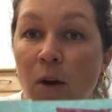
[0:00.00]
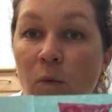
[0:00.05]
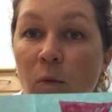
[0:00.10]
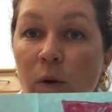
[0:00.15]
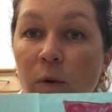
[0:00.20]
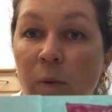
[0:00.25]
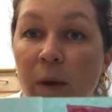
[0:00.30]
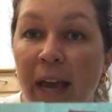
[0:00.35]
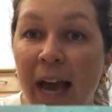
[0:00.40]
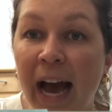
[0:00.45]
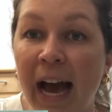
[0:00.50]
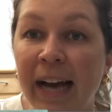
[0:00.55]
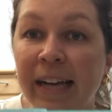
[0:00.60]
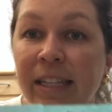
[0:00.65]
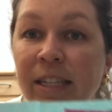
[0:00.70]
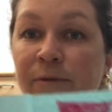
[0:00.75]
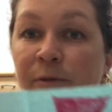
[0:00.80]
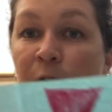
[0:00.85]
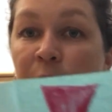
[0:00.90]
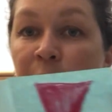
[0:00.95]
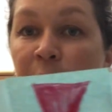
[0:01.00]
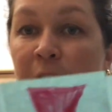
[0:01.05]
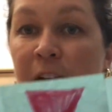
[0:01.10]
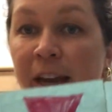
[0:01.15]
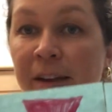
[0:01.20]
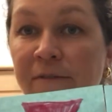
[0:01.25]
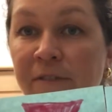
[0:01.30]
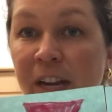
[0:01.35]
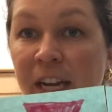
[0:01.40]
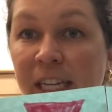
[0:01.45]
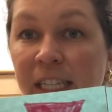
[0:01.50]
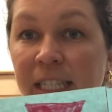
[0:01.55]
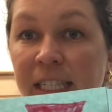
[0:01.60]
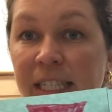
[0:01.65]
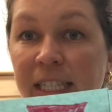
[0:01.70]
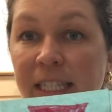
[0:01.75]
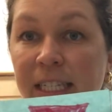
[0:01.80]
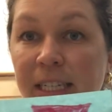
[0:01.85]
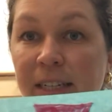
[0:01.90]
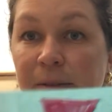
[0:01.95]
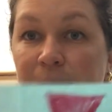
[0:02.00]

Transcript: when we ask for forgiveness.